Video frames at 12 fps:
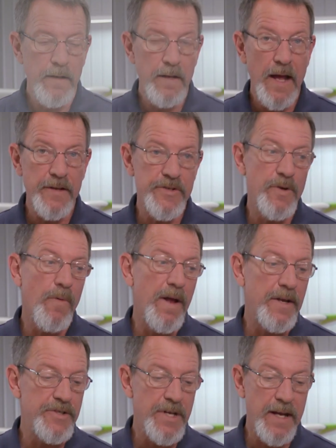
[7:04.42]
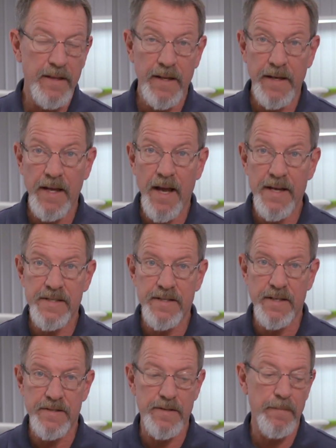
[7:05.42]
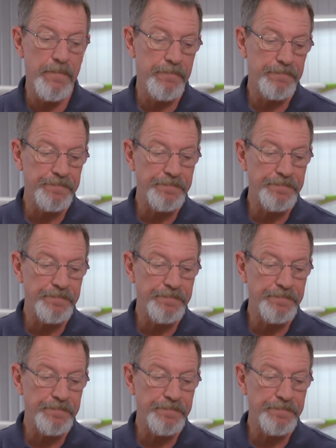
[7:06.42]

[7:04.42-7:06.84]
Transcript: Next, you'll want to check the de-ice system.